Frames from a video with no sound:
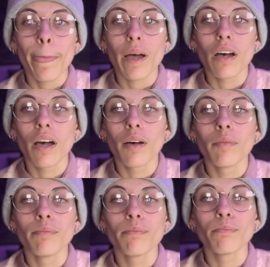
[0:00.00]

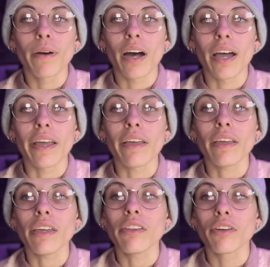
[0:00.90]
by
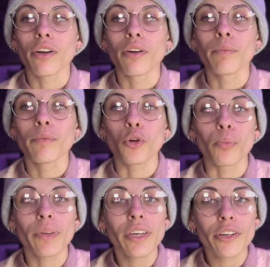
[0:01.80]
either your
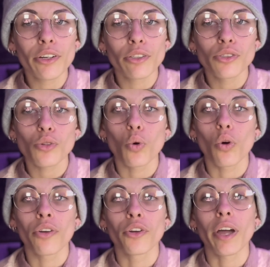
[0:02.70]
peers
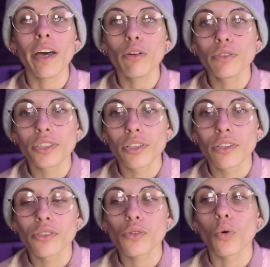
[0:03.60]
or your
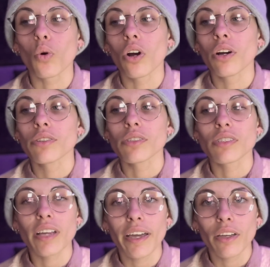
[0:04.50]
elders or
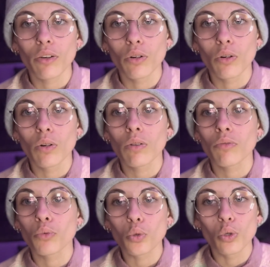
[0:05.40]
societal
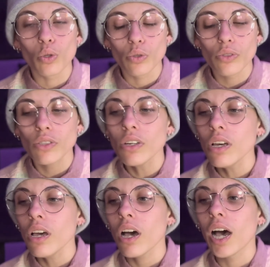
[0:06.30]
rules,
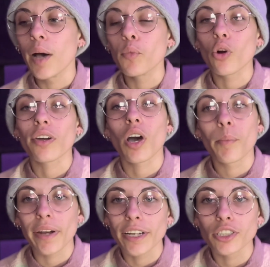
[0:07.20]
or a
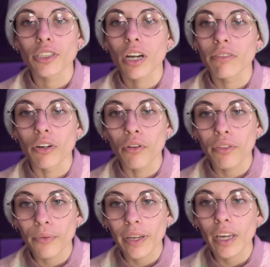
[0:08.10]
combination of all
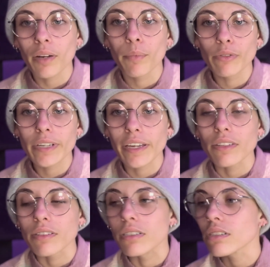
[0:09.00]
three in most
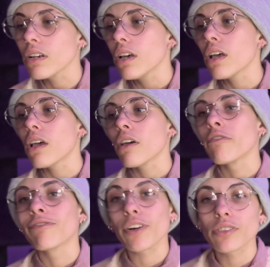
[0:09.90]
cases,
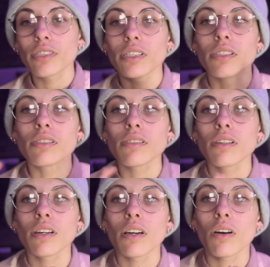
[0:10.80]
versus
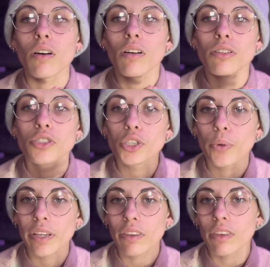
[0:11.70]

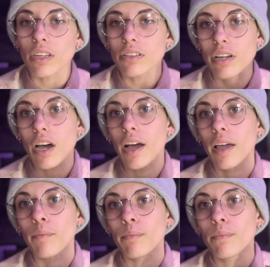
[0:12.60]
doing the
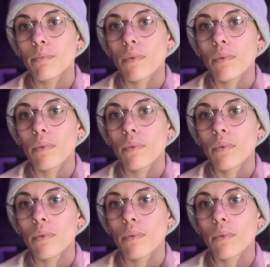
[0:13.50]
time